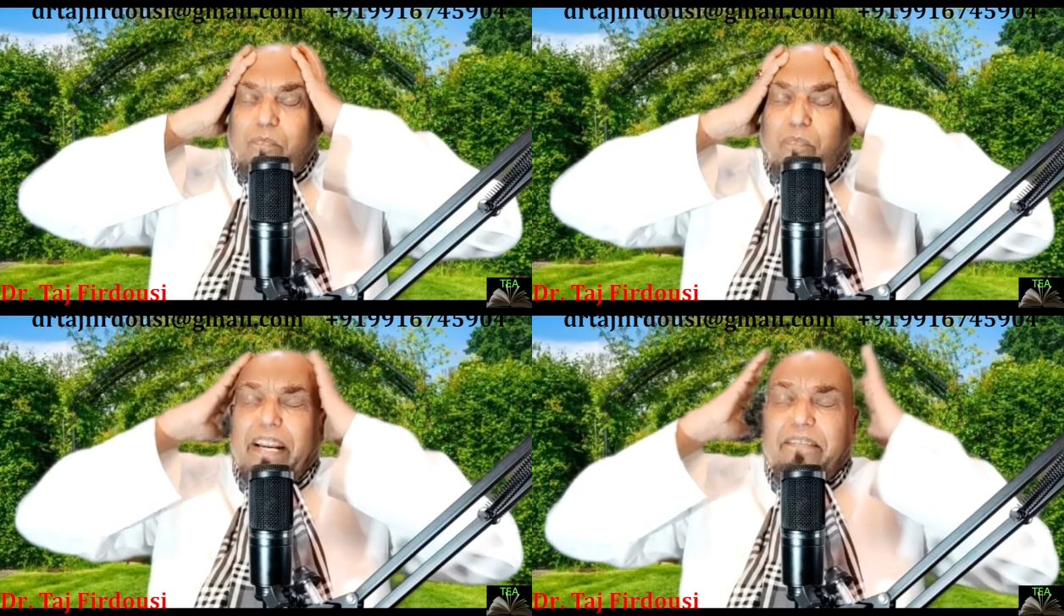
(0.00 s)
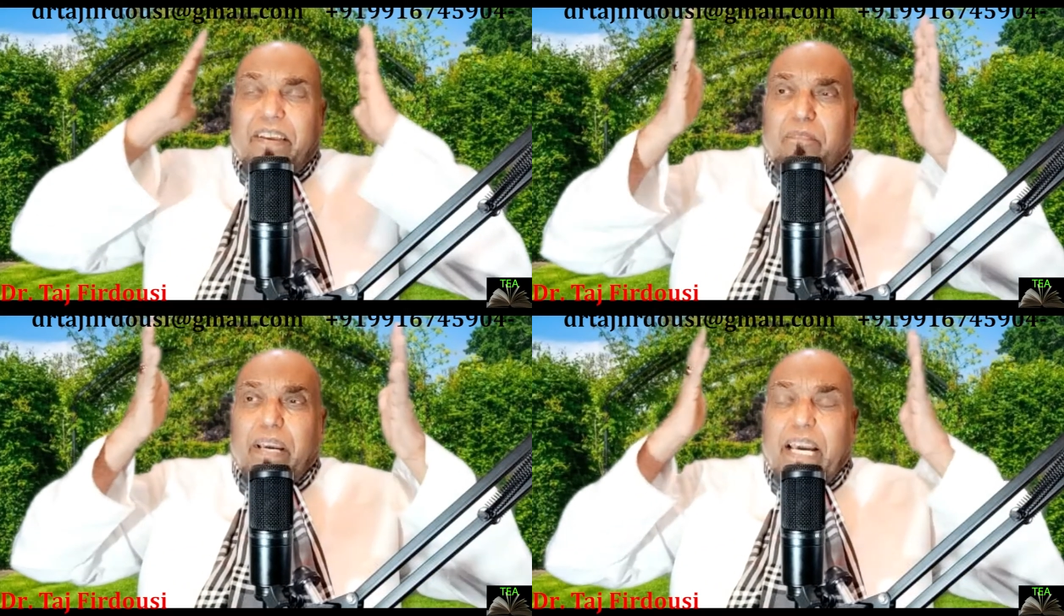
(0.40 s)
My
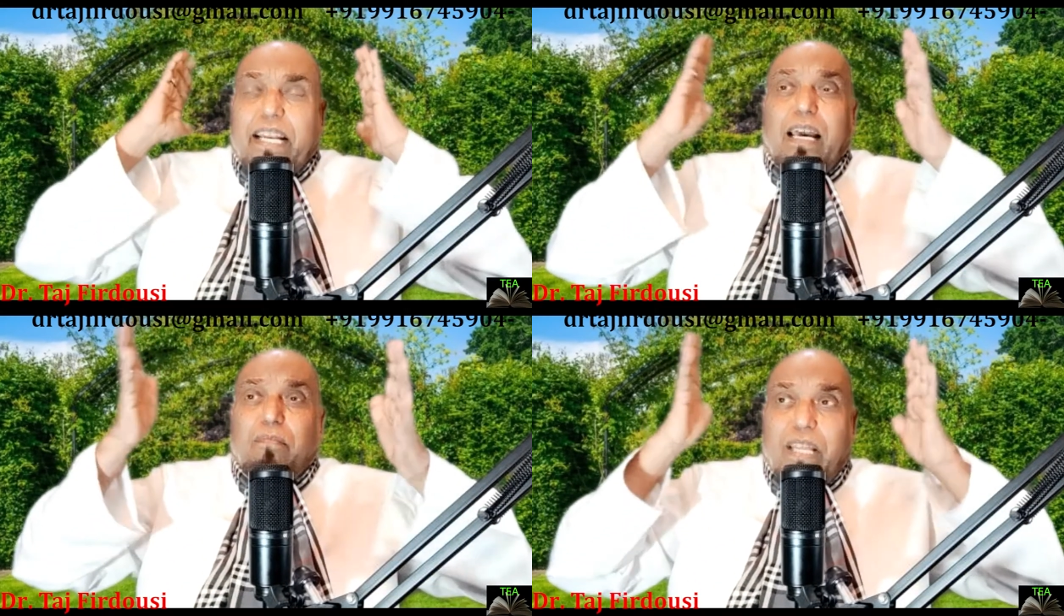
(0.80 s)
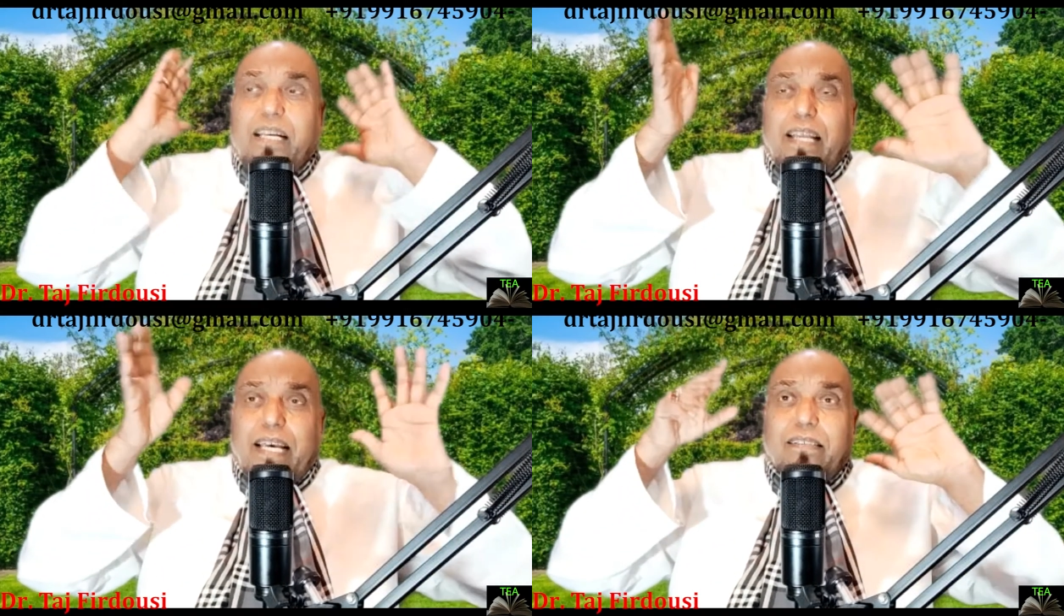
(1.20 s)
dear man, I am
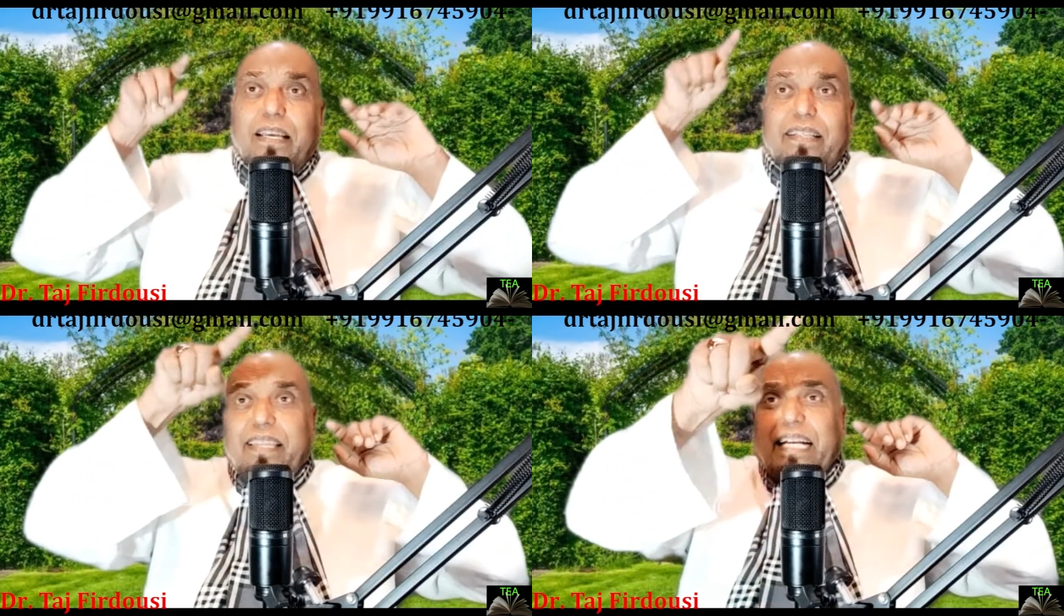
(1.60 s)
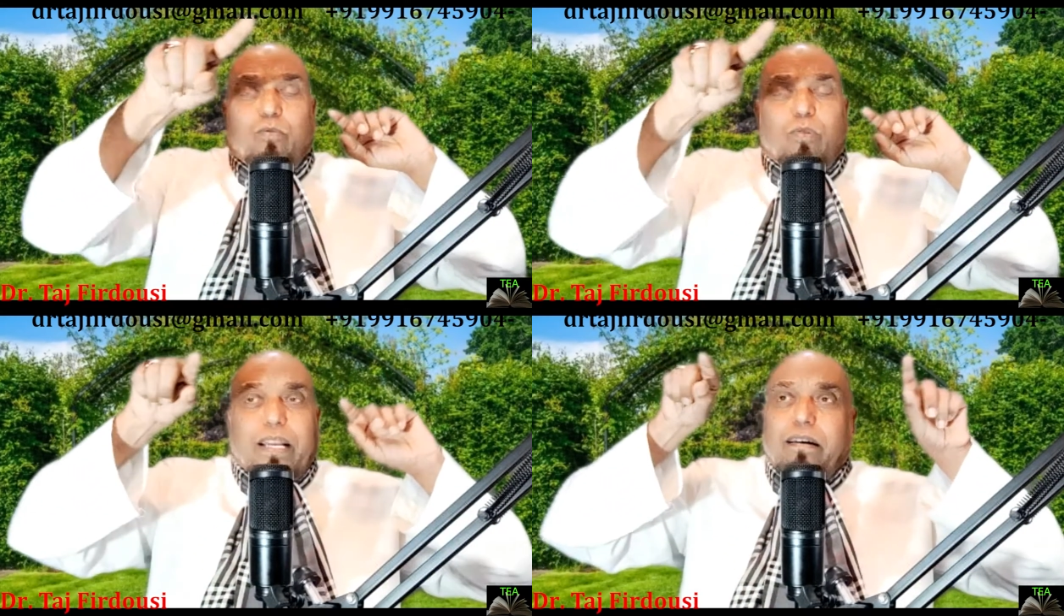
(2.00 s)
not asking that
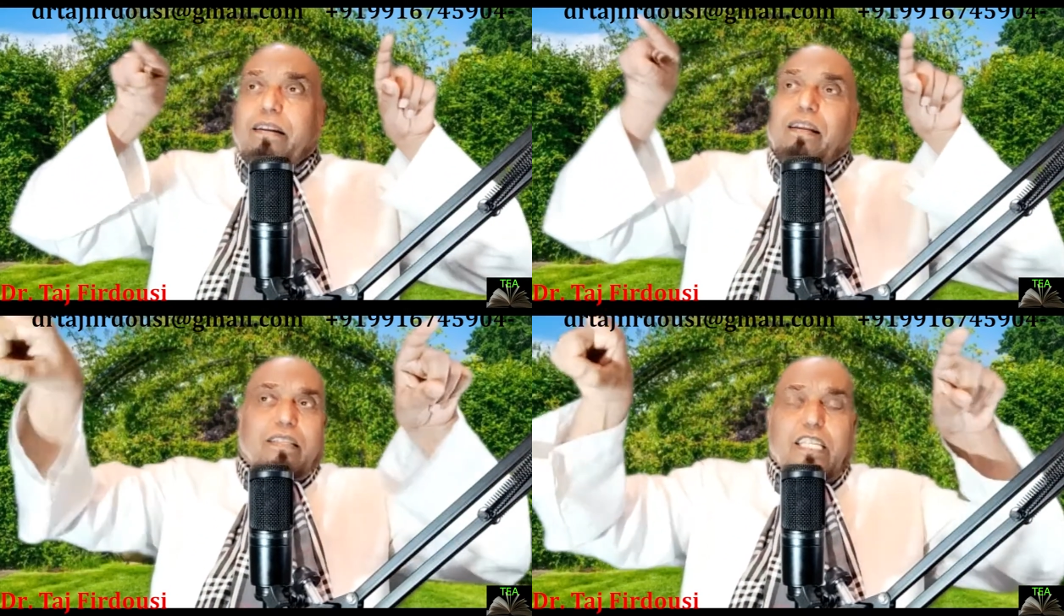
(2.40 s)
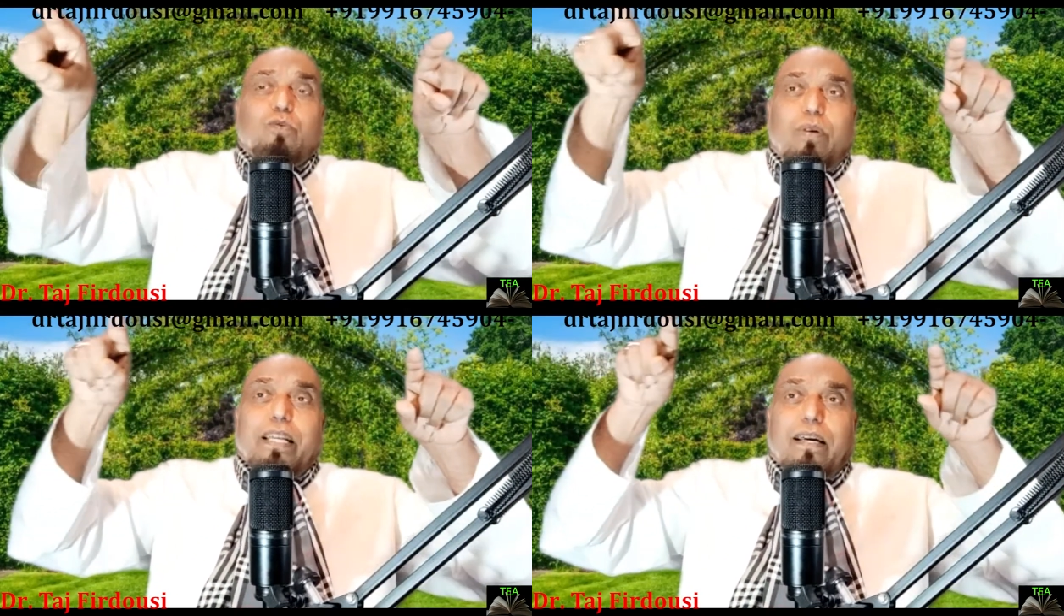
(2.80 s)
worker or
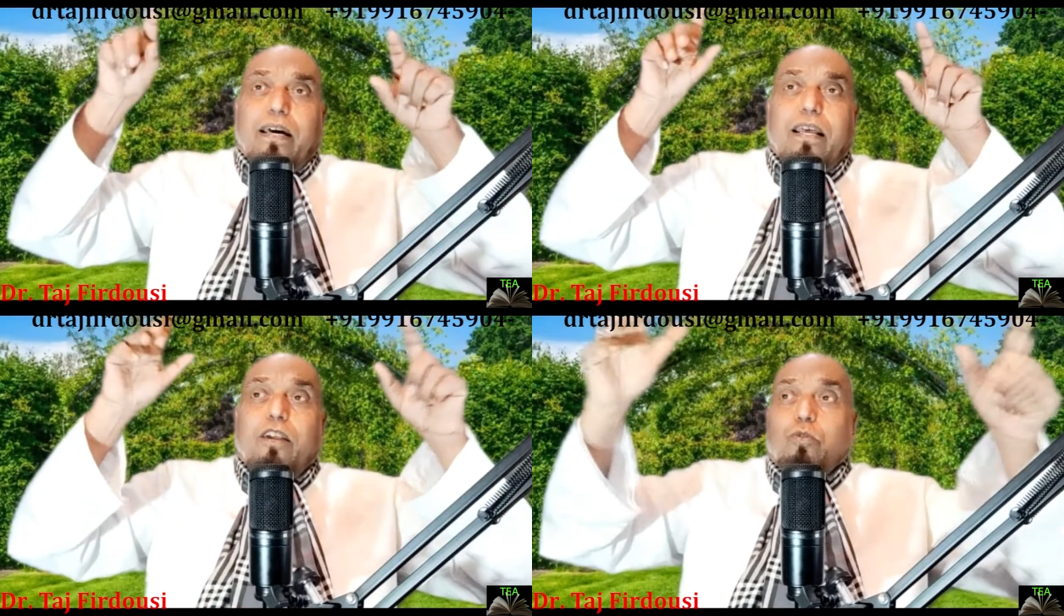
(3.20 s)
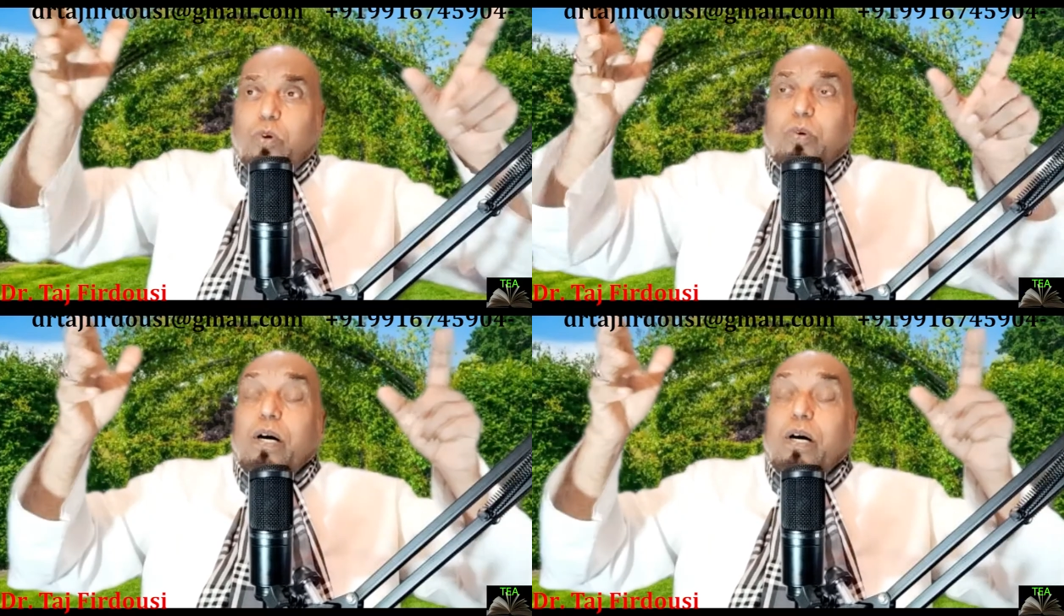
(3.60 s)
this worker or who.